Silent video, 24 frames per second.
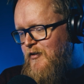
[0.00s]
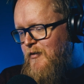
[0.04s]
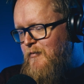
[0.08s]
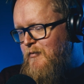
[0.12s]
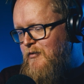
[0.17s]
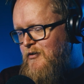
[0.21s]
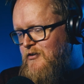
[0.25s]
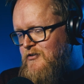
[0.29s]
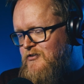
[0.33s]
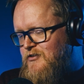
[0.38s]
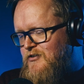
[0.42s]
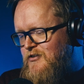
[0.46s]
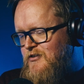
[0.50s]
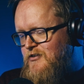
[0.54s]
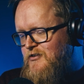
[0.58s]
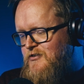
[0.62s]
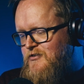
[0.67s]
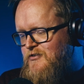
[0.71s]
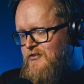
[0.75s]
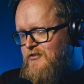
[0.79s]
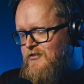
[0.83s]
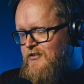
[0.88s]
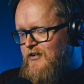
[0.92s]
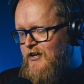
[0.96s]
film, Gus and
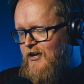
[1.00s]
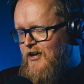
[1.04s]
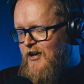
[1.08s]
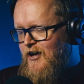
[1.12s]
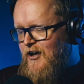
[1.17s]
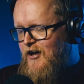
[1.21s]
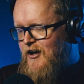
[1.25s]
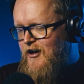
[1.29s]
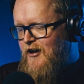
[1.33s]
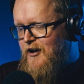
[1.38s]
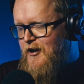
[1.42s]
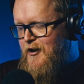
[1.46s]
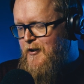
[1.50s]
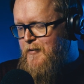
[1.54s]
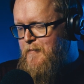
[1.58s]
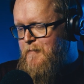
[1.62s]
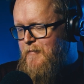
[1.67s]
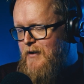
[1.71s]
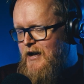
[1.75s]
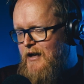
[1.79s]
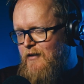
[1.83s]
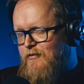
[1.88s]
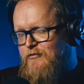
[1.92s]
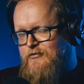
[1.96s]
Us,
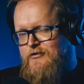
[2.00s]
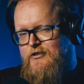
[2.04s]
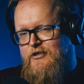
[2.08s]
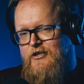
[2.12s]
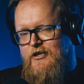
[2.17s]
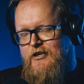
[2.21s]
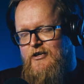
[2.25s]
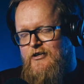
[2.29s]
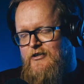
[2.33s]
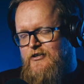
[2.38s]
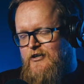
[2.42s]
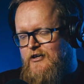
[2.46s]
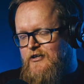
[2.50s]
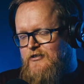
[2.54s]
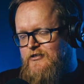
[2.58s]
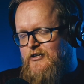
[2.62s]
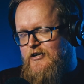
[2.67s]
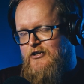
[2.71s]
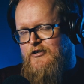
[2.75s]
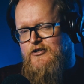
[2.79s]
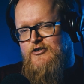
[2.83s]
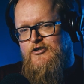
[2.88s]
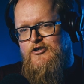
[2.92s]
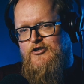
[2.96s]
how long did it
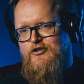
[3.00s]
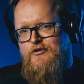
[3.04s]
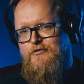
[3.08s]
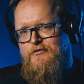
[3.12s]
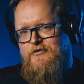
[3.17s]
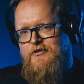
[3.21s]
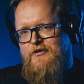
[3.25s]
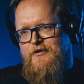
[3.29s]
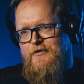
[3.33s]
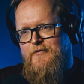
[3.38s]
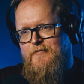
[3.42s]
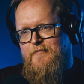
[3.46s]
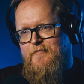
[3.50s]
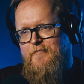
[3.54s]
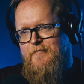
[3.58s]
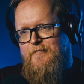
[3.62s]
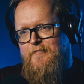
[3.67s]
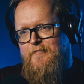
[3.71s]
take you to shoot it?